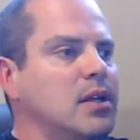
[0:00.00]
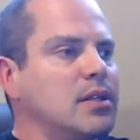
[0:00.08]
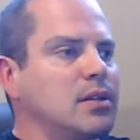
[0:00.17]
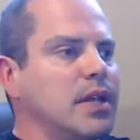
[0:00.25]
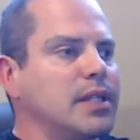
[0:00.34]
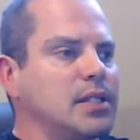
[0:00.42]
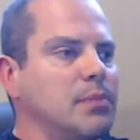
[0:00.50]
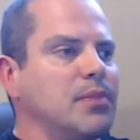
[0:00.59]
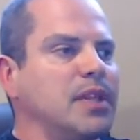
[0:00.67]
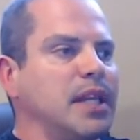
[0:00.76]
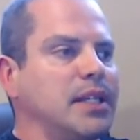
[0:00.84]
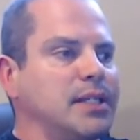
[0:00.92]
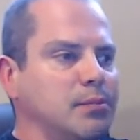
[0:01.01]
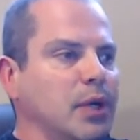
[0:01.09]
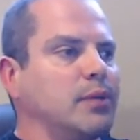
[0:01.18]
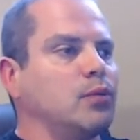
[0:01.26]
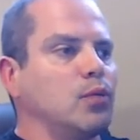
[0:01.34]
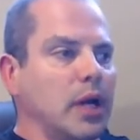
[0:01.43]
So that's something that you
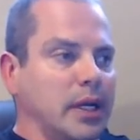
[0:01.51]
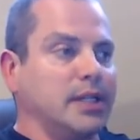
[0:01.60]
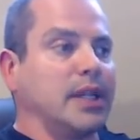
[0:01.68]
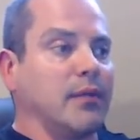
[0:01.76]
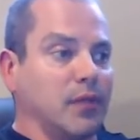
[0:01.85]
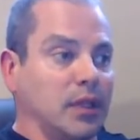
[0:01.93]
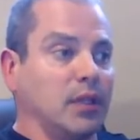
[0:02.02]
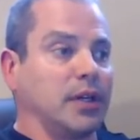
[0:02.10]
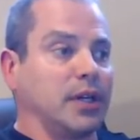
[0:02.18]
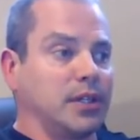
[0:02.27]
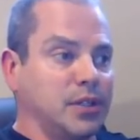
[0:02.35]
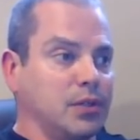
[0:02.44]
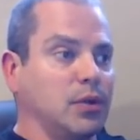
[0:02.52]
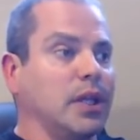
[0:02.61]
might want to definitely look into.